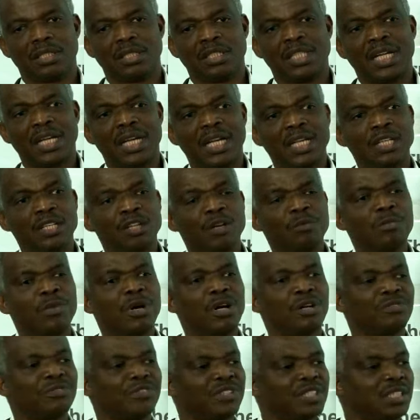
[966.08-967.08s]
there are a
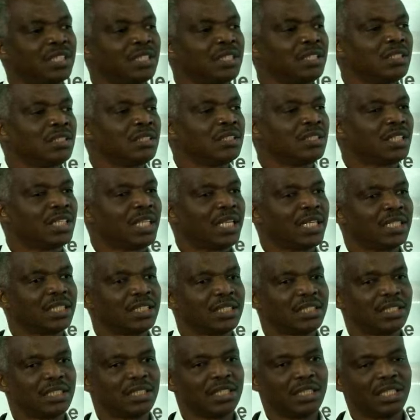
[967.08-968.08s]
number of things
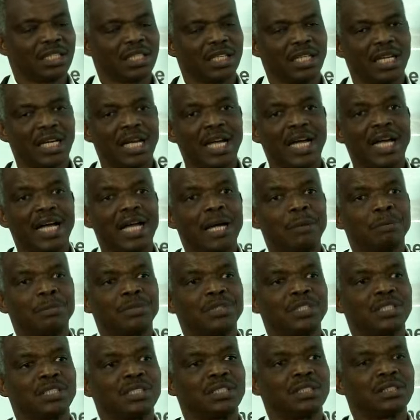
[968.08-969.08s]
that are
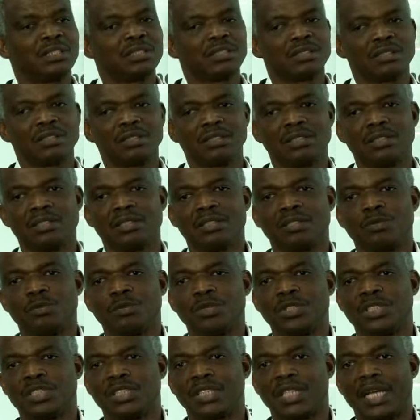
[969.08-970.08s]
happening
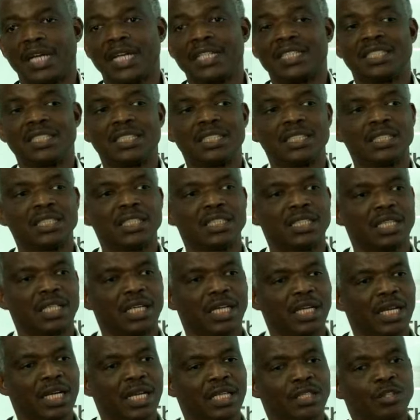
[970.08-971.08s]
which I think
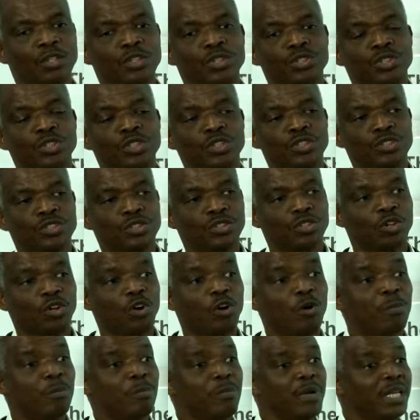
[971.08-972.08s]
are not just
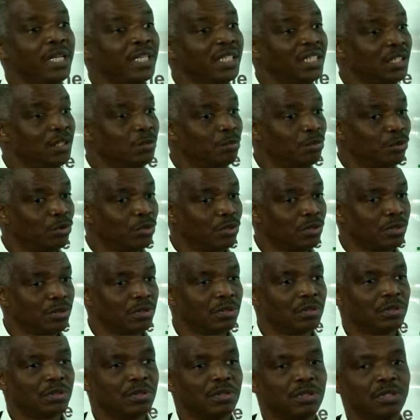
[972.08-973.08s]
commendable,
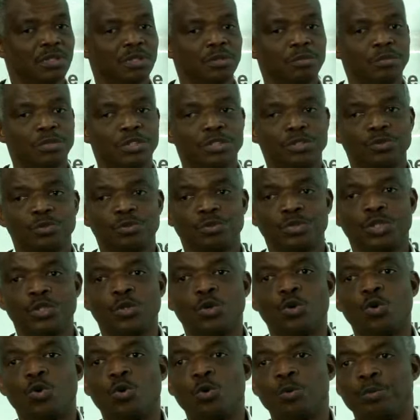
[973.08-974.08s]
but we
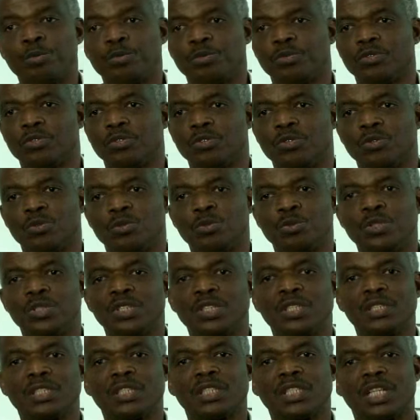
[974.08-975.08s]
hope
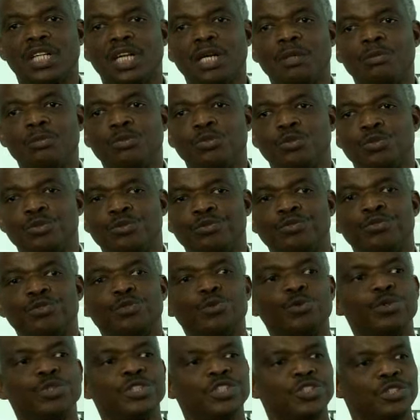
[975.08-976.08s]
will come to
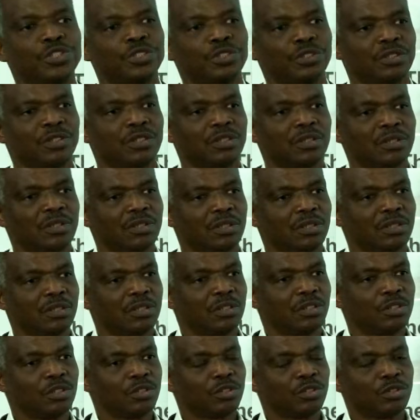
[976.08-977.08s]
fruition
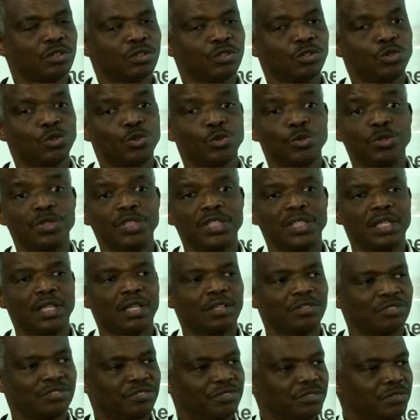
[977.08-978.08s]
soon
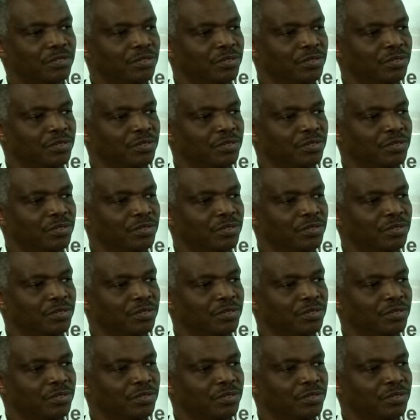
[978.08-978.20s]
enough.